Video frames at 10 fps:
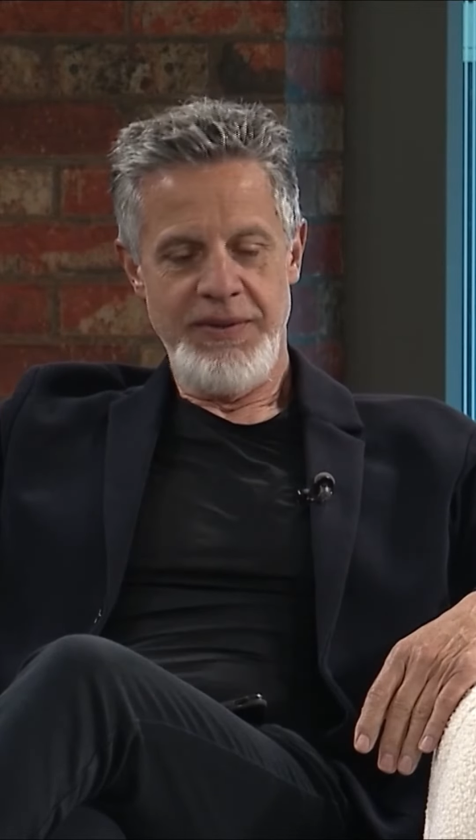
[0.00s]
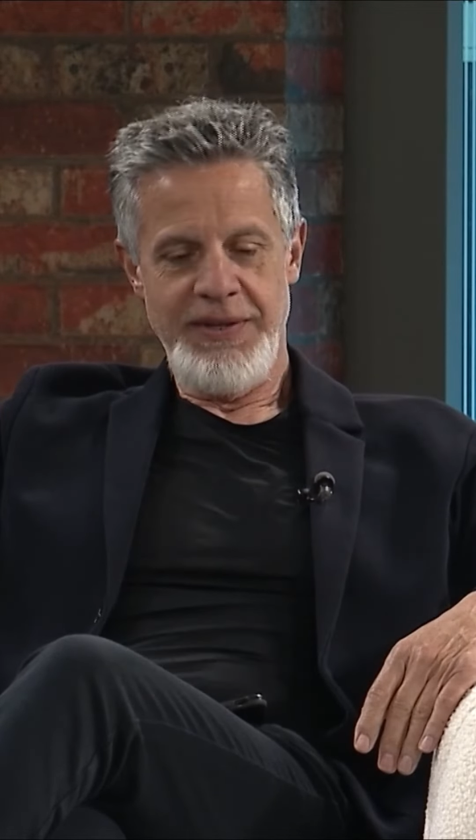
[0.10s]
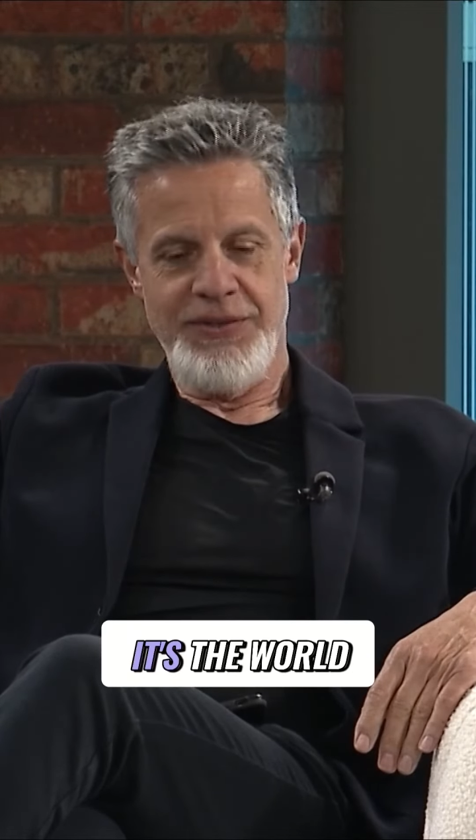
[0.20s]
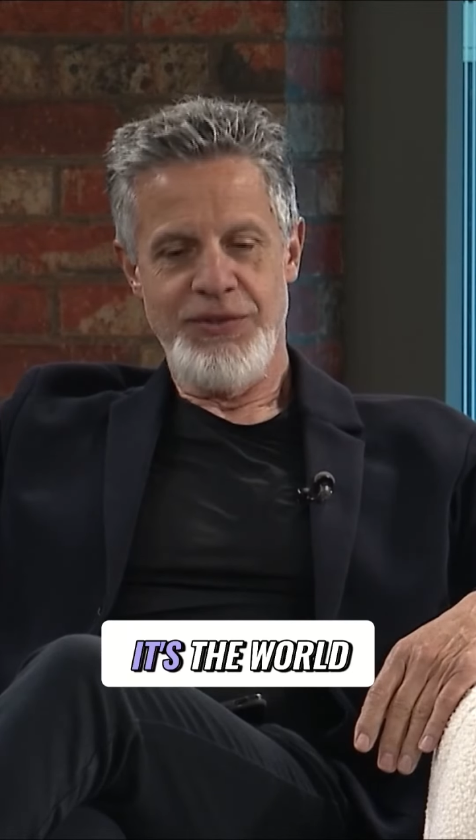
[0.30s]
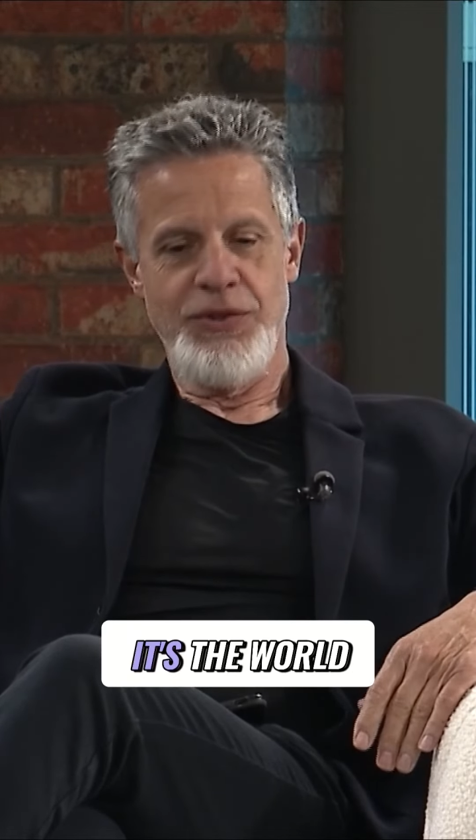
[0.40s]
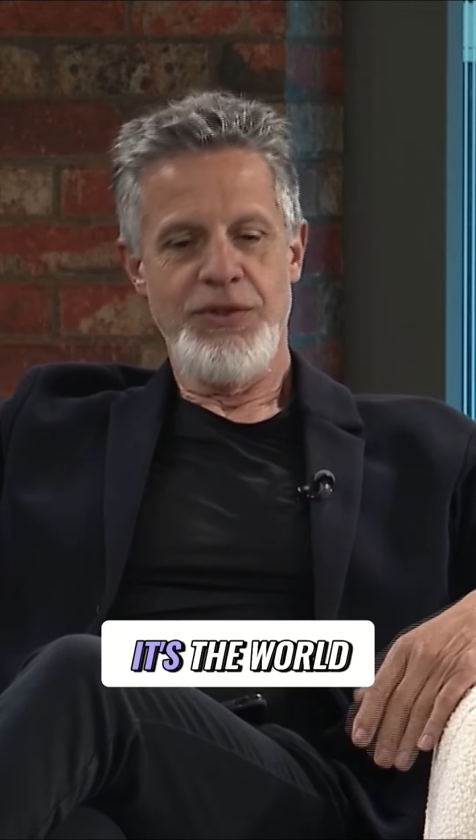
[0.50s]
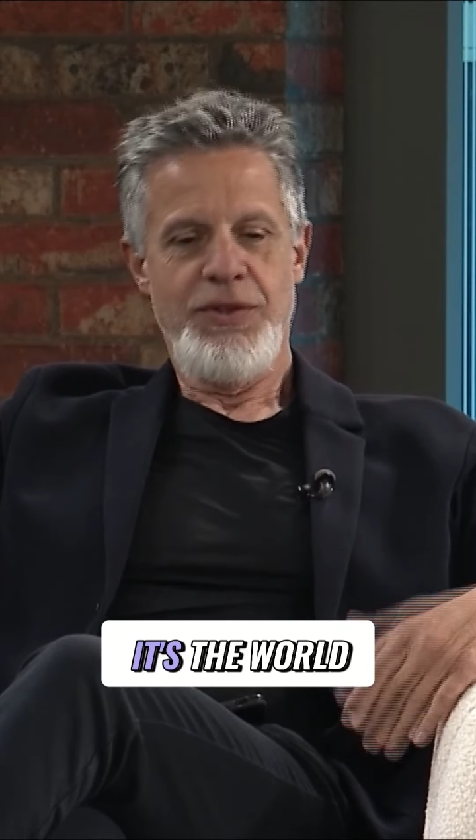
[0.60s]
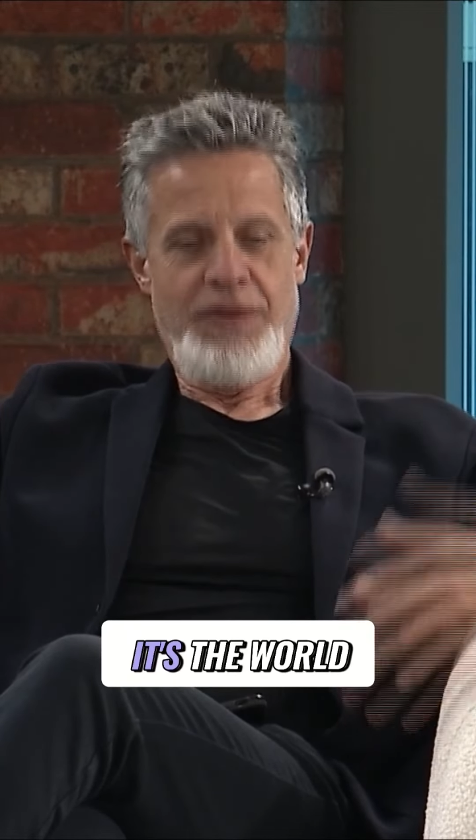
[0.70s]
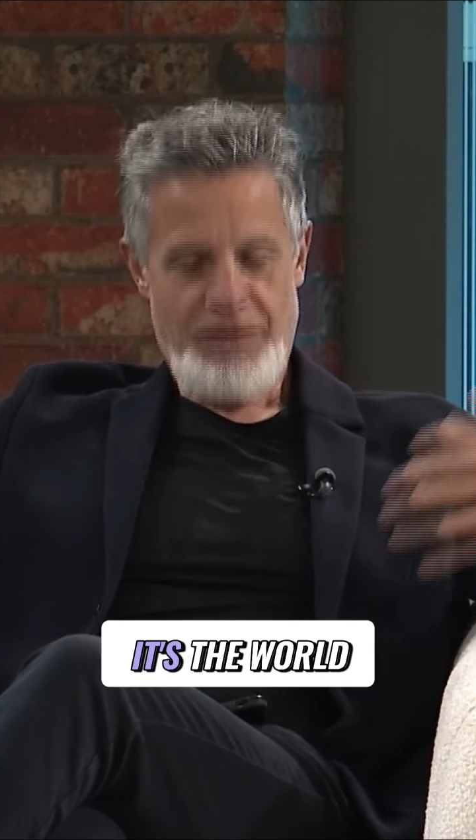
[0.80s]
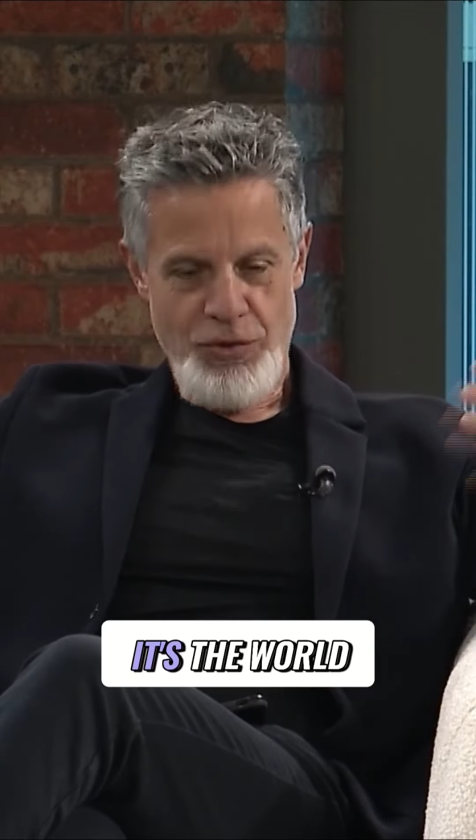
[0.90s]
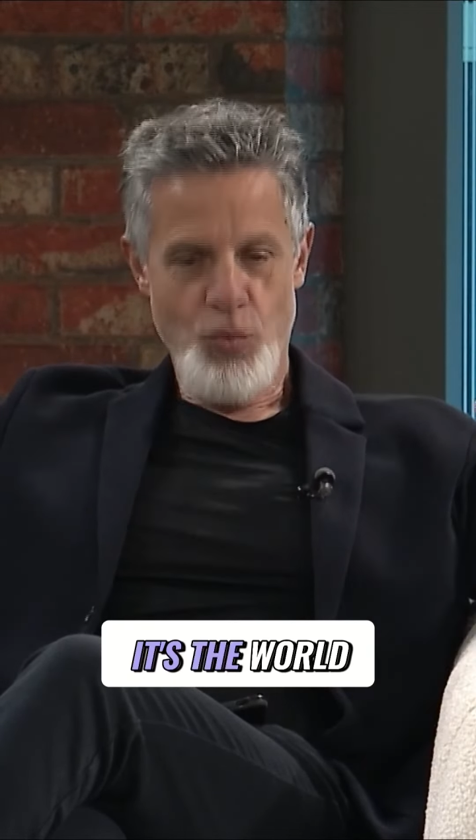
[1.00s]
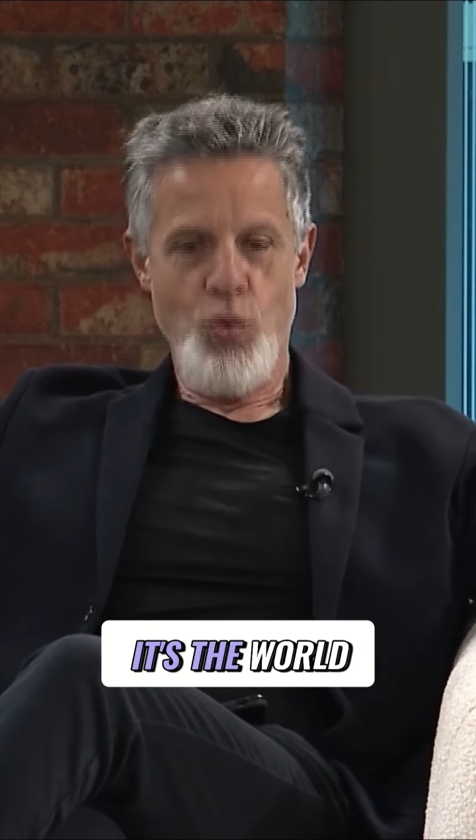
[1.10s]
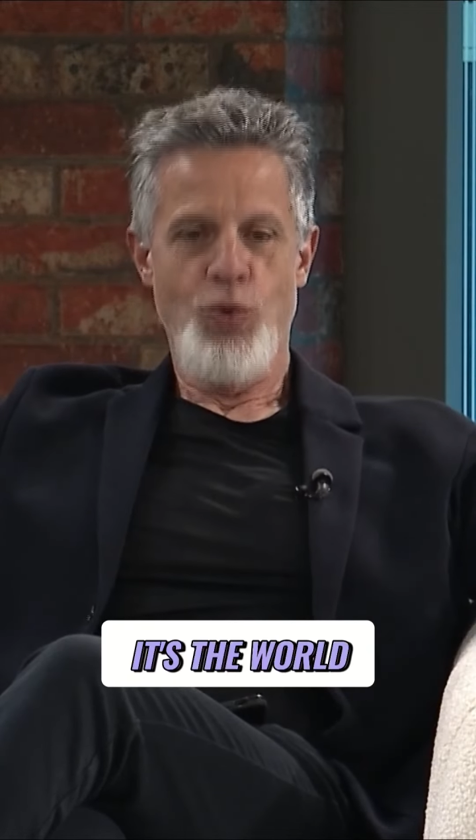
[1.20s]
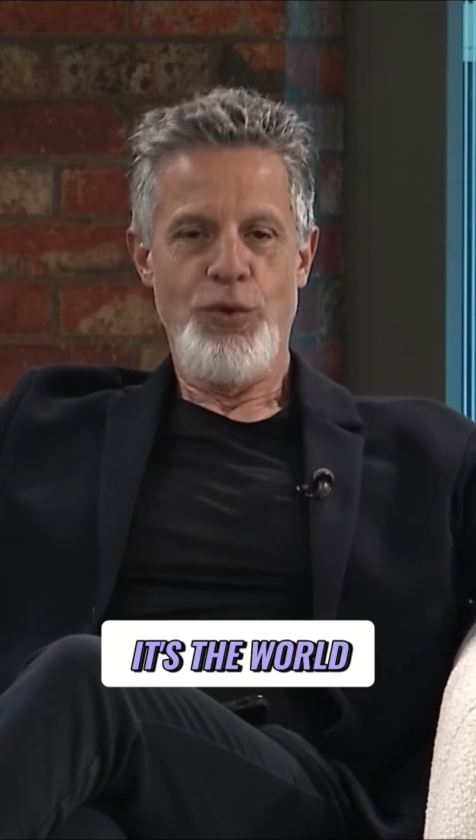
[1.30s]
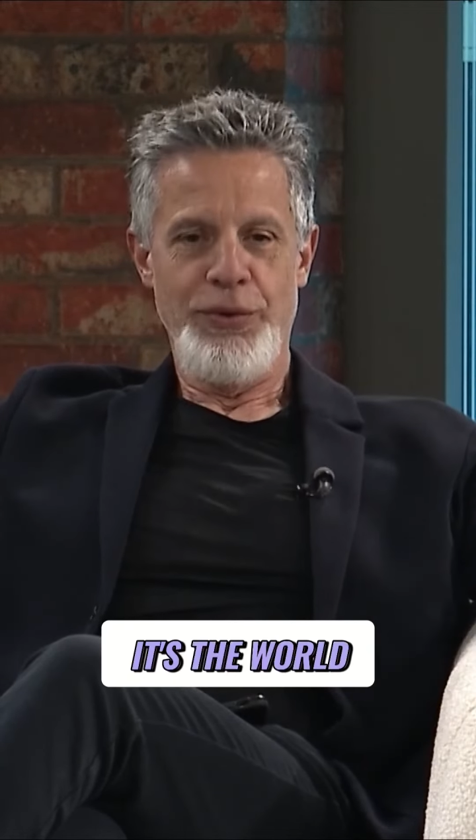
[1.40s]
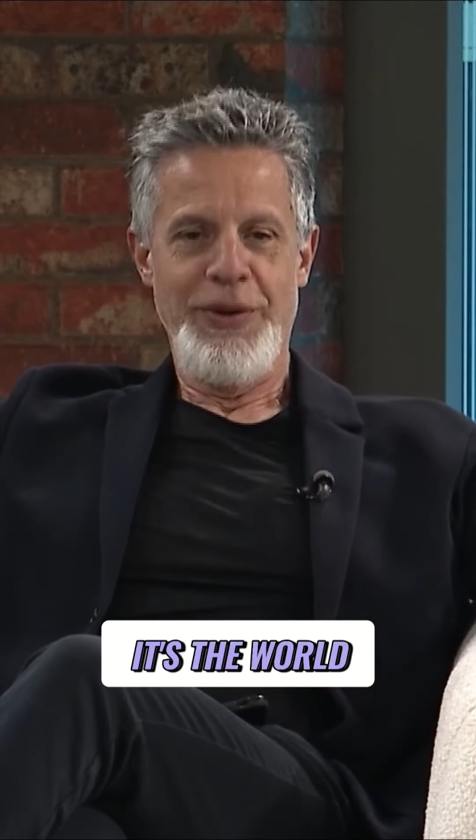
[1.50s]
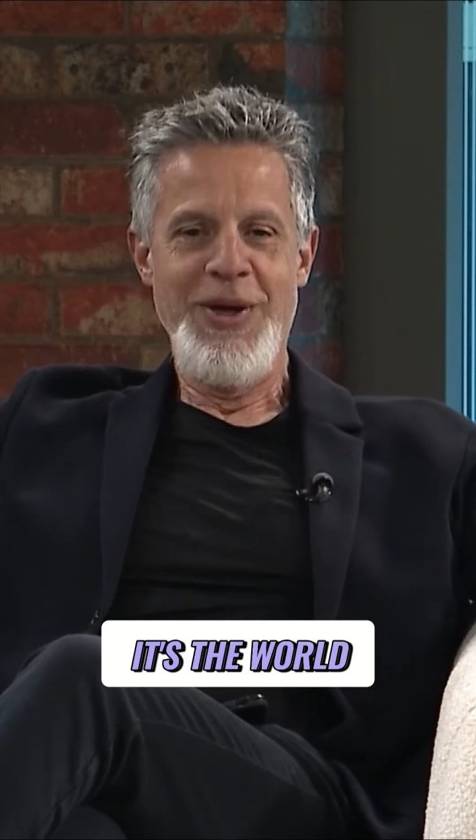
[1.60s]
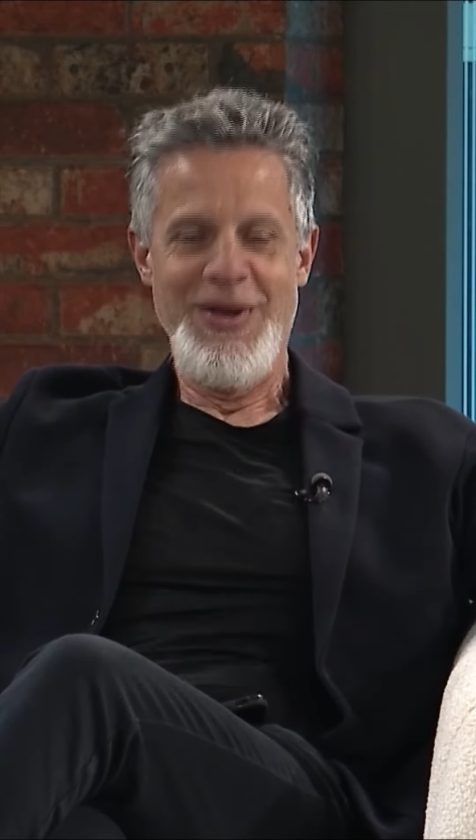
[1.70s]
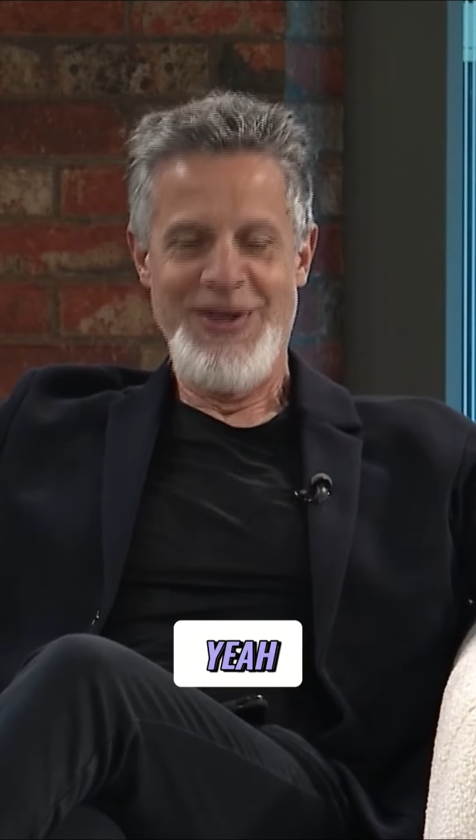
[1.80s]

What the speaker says: the world.